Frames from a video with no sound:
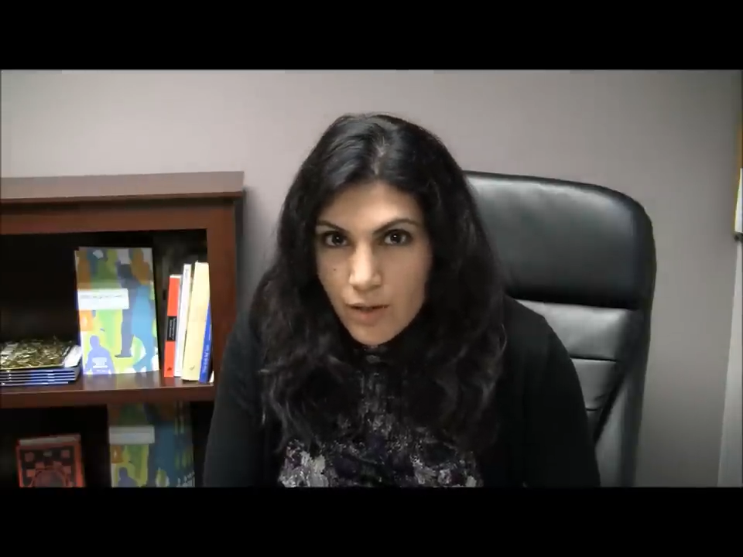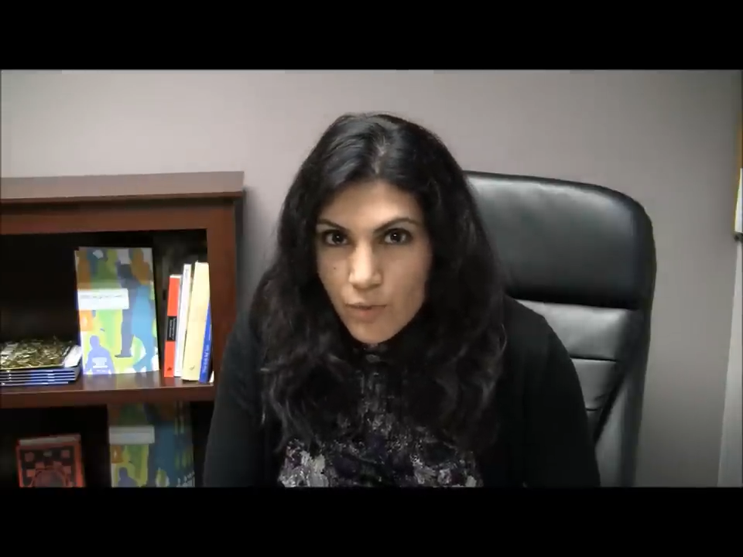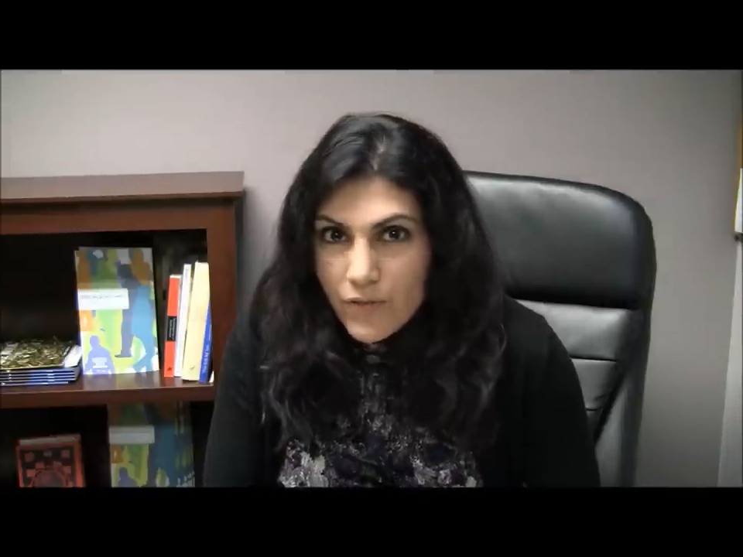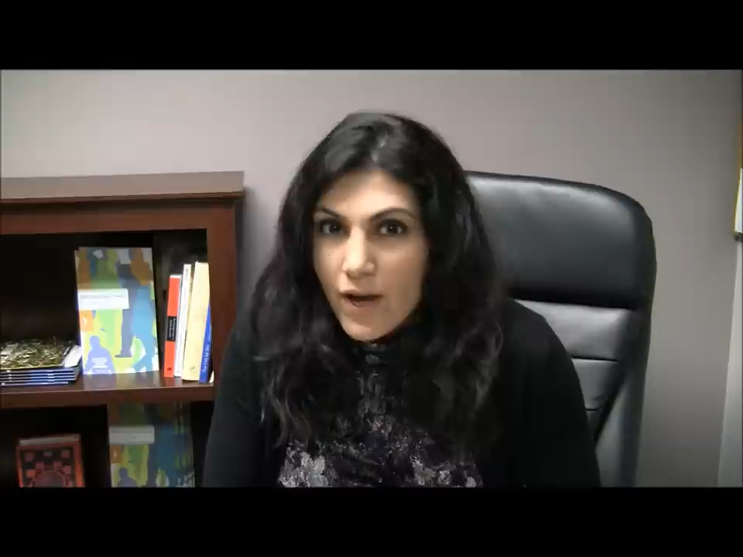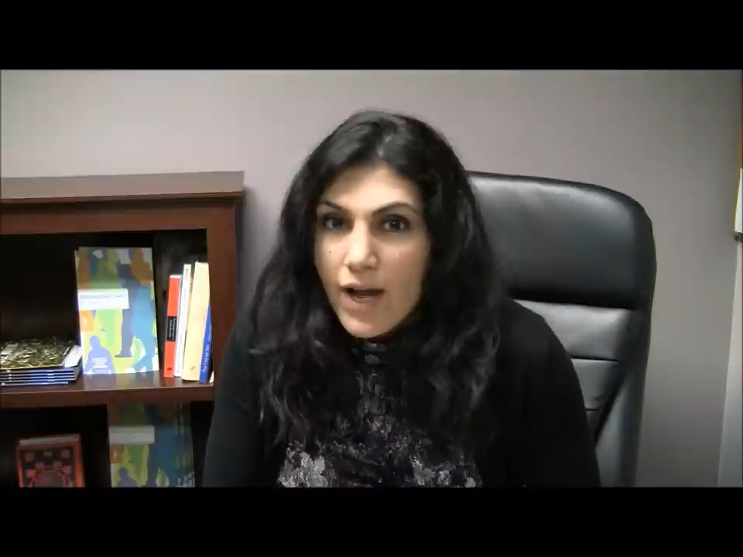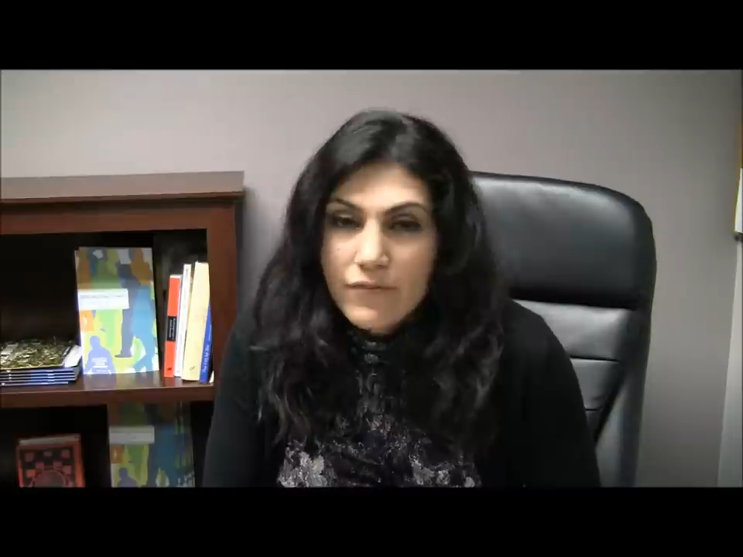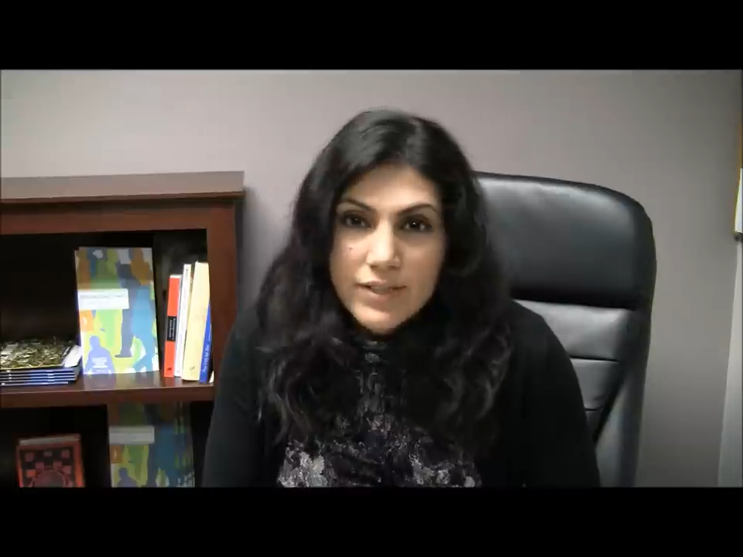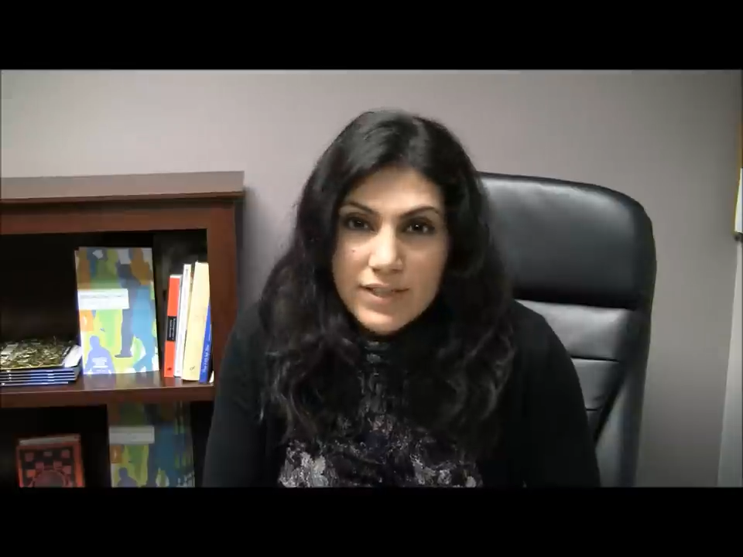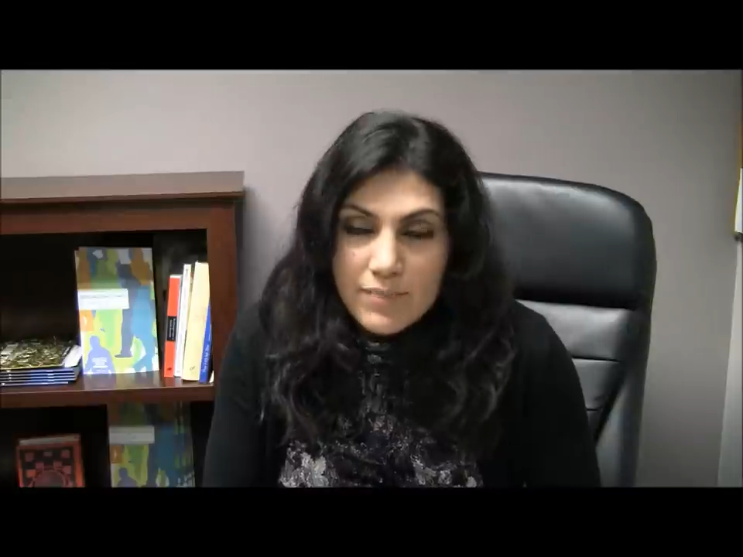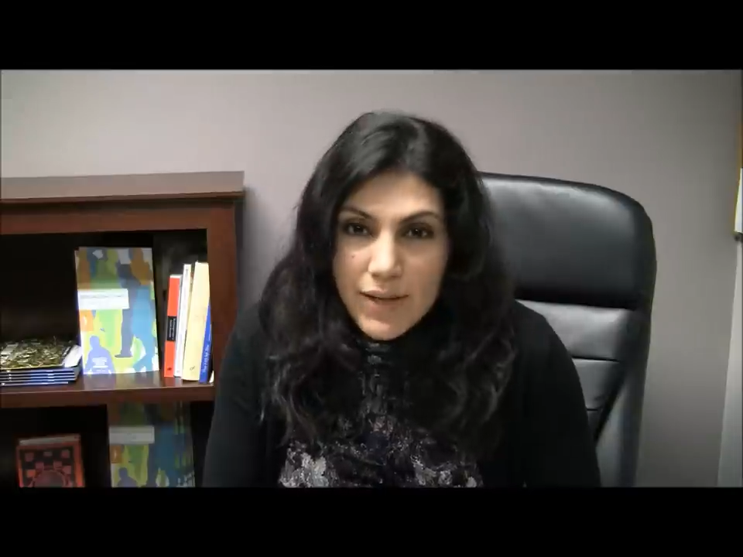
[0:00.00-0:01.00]
without
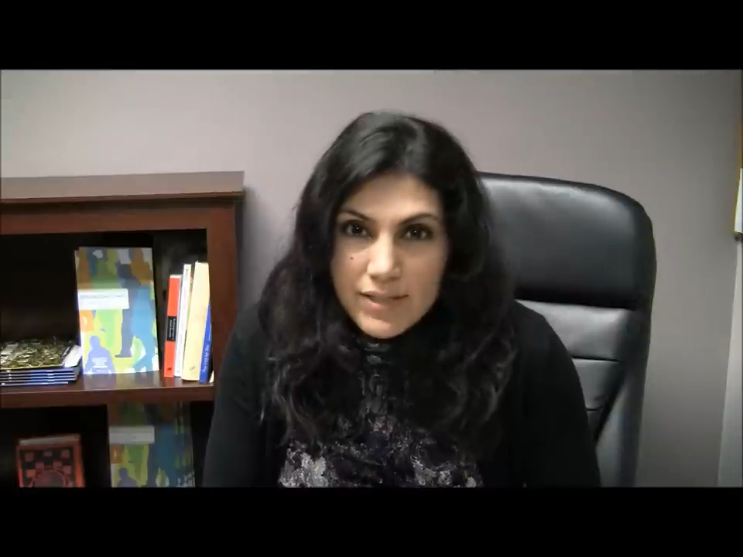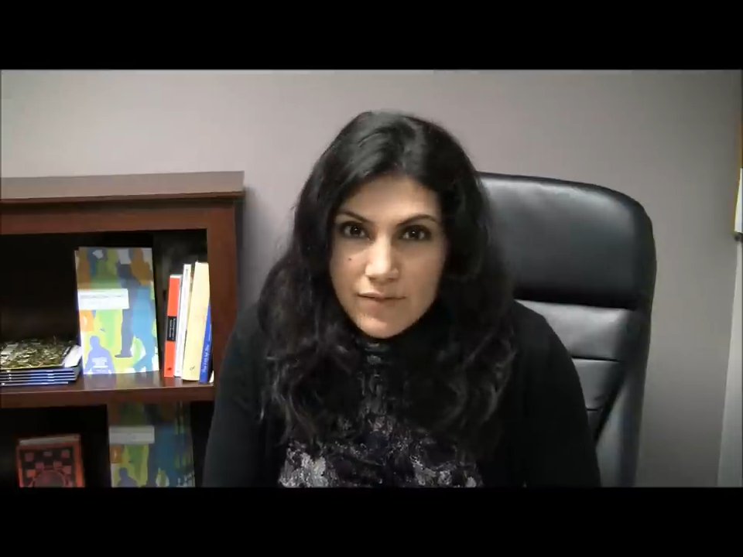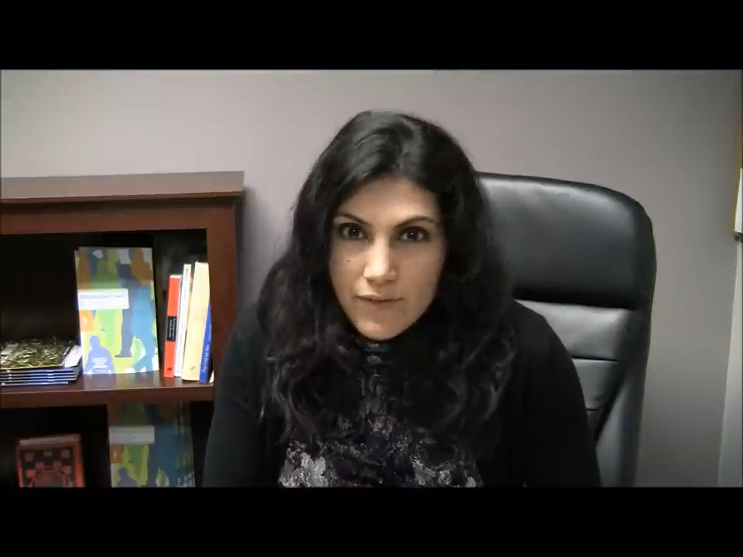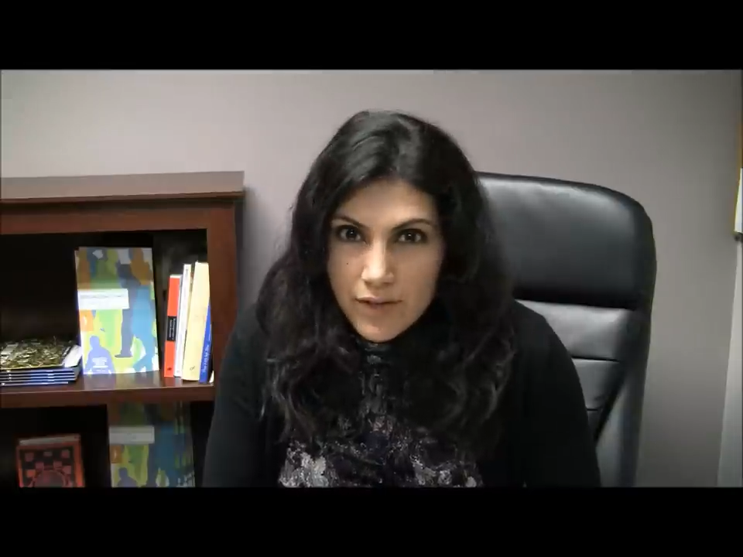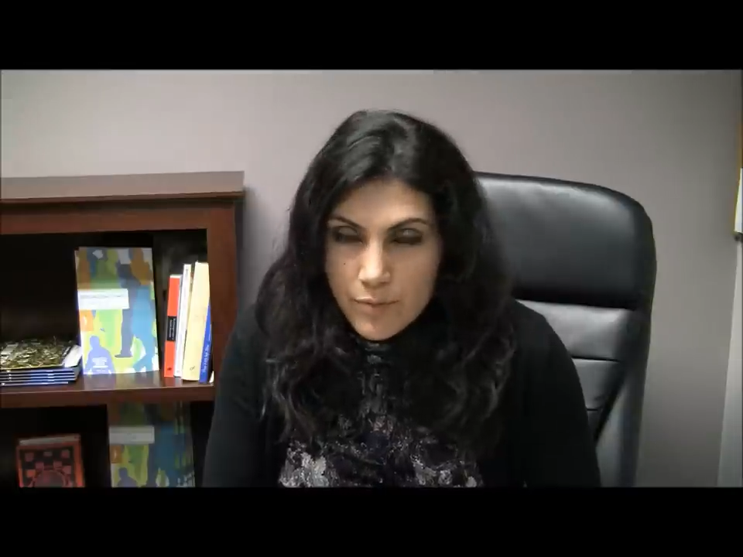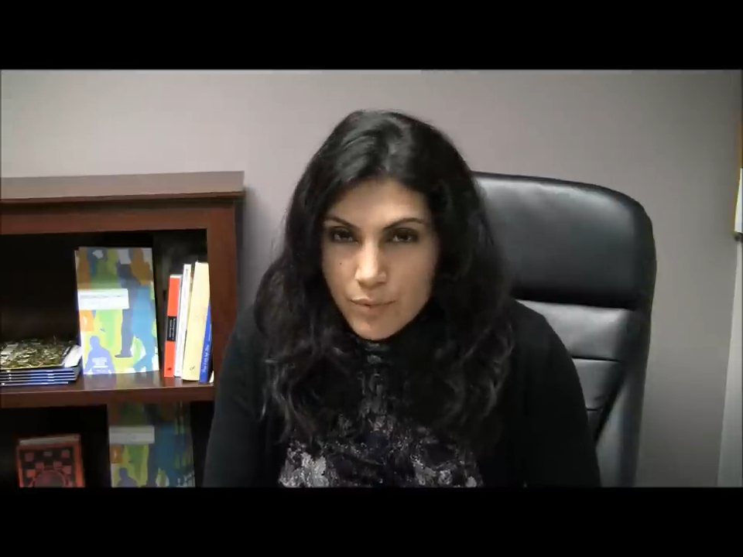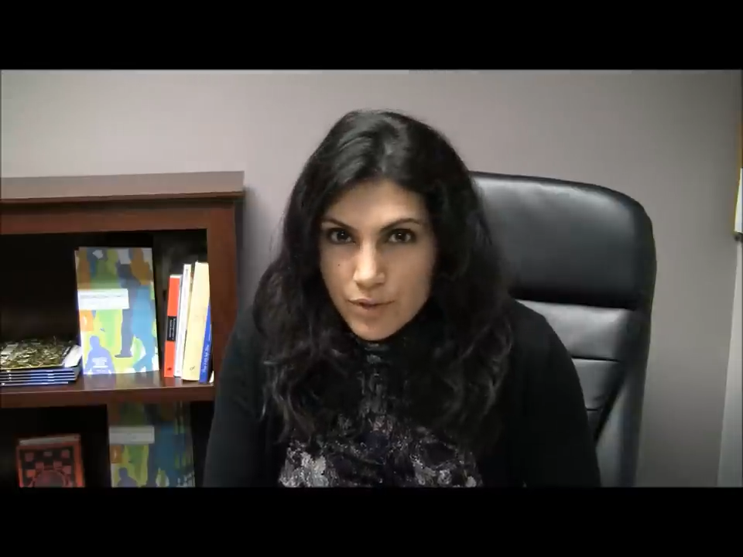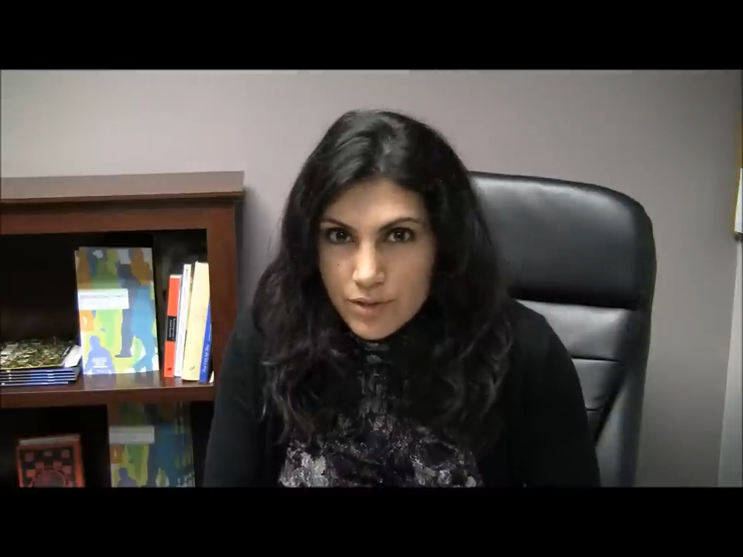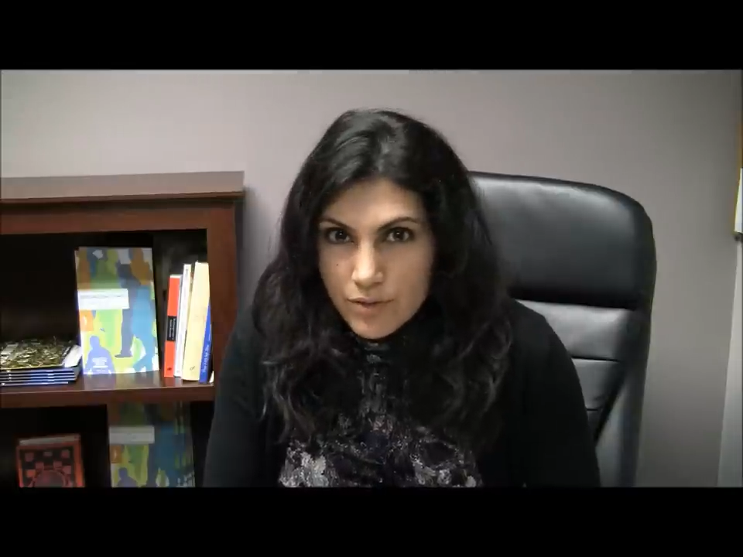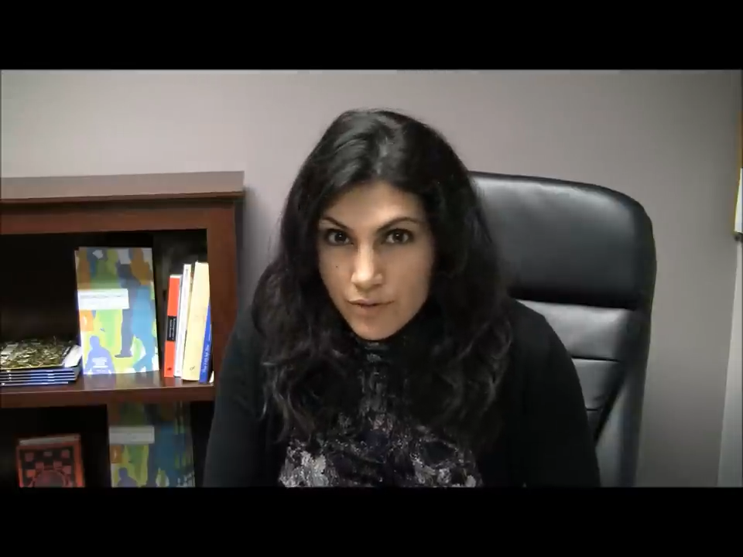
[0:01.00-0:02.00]
having to specify the person